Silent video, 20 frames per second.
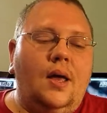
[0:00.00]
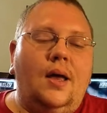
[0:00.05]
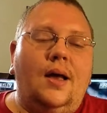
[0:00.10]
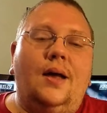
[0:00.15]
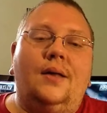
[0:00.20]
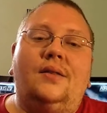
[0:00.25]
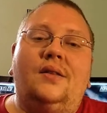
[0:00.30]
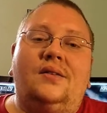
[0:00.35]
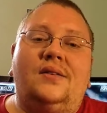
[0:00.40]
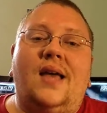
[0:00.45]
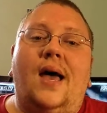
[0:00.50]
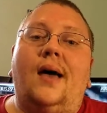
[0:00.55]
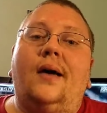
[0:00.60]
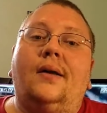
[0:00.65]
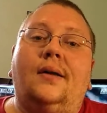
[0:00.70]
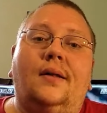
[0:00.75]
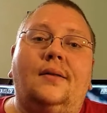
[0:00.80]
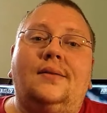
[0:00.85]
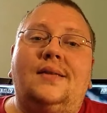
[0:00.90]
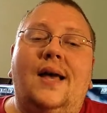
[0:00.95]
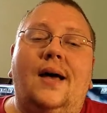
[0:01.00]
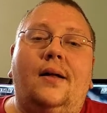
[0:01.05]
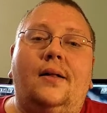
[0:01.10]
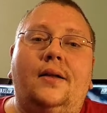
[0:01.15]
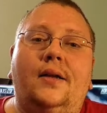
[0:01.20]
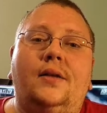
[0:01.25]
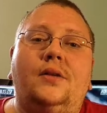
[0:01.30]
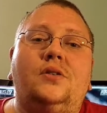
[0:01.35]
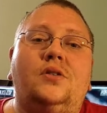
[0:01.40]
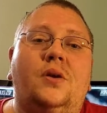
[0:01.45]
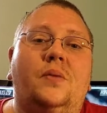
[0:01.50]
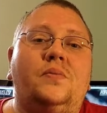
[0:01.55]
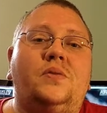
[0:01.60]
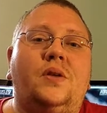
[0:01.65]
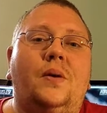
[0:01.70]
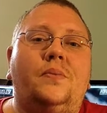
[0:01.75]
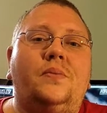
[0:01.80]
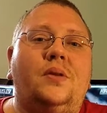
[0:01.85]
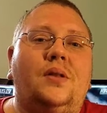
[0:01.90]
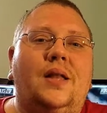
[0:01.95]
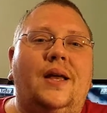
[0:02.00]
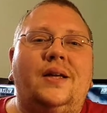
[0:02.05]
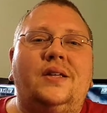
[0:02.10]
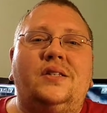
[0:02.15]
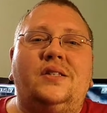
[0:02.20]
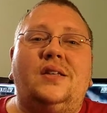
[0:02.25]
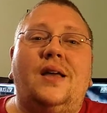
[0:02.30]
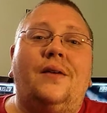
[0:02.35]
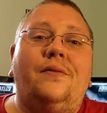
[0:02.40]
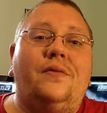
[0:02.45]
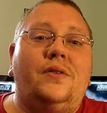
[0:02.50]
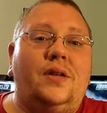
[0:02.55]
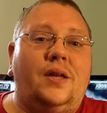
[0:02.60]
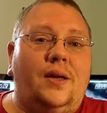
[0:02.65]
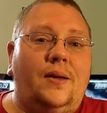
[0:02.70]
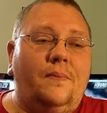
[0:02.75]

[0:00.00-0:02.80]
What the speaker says: and the Talion jumps up to like 70.